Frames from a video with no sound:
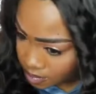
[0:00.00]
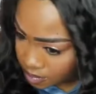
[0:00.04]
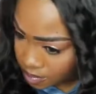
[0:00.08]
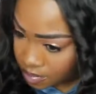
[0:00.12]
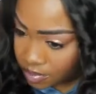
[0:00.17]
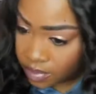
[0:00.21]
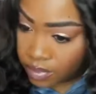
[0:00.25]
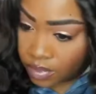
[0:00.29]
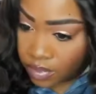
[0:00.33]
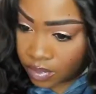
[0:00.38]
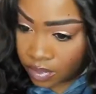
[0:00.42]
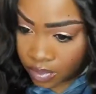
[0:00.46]

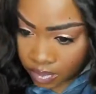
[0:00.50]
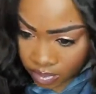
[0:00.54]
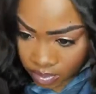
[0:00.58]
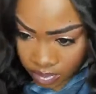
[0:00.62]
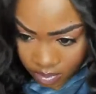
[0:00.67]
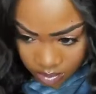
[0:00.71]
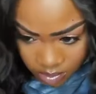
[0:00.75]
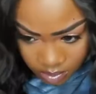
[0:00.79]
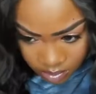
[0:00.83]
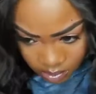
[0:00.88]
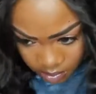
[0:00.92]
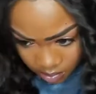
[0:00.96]
down
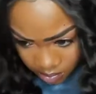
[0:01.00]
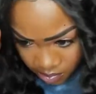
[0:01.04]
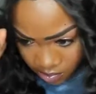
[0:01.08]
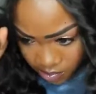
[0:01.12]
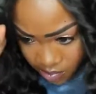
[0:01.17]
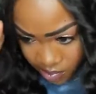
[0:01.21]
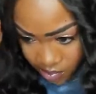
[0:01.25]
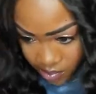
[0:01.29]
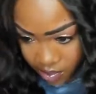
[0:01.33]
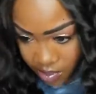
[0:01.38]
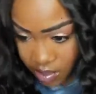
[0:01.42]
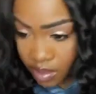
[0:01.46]

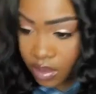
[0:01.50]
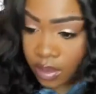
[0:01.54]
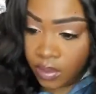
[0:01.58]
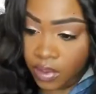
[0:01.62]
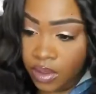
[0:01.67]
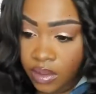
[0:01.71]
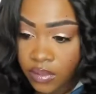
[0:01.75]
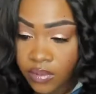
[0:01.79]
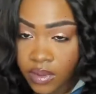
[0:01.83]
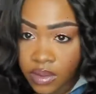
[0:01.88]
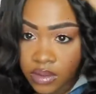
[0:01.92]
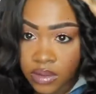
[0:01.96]

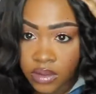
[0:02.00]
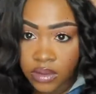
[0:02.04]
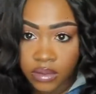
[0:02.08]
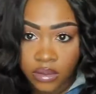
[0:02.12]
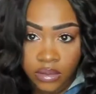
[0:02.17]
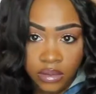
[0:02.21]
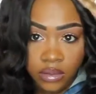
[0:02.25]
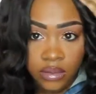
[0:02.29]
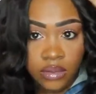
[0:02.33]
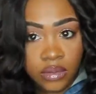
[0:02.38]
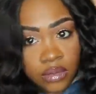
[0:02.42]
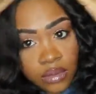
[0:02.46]
so I'm
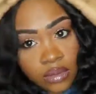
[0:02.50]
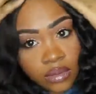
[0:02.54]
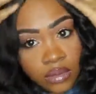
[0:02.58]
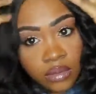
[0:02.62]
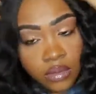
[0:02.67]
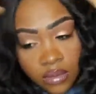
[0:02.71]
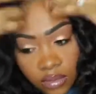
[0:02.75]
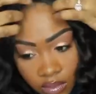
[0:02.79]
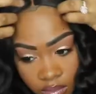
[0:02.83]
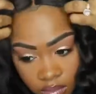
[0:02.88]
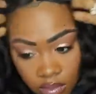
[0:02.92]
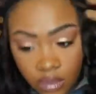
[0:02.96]
using the
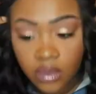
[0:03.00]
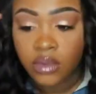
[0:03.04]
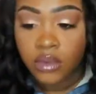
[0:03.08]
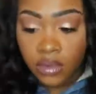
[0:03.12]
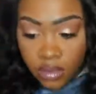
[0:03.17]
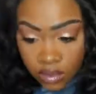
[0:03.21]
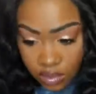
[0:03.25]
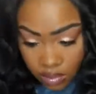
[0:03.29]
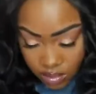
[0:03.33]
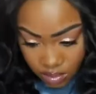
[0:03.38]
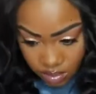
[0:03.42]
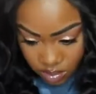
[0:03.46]
heat on
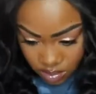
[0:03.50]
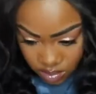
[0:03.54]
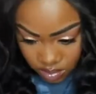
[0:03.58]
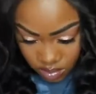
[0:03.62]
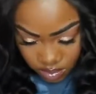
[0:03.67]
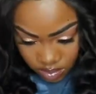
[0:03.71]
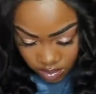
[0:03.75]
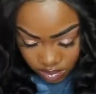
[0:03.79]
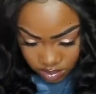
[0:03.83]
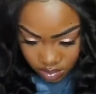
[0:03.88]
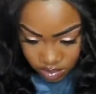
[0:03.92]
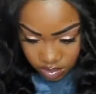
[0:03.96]
top of
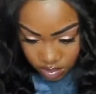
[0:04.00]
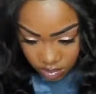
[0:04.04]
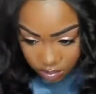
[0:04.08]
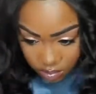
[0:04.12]
that